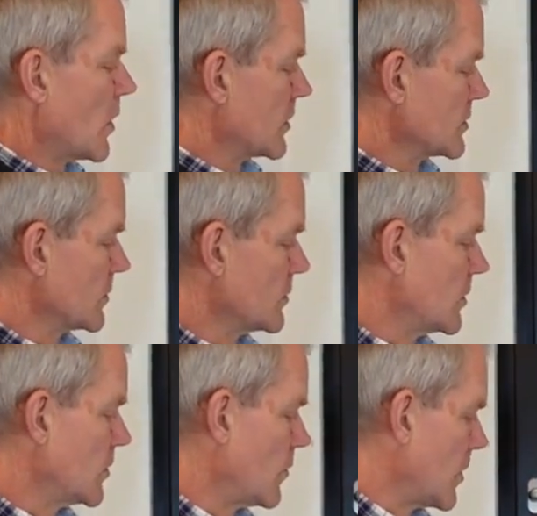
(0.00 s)
also
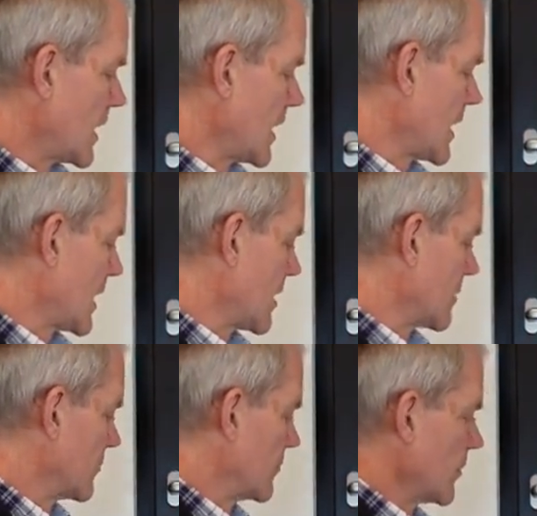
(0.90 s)
don't want to
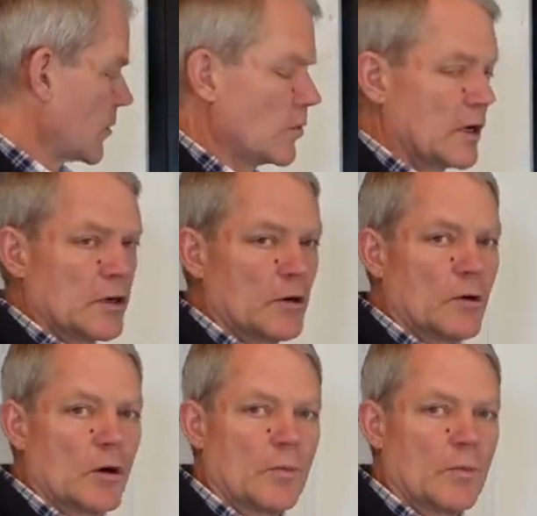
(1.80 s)
have a window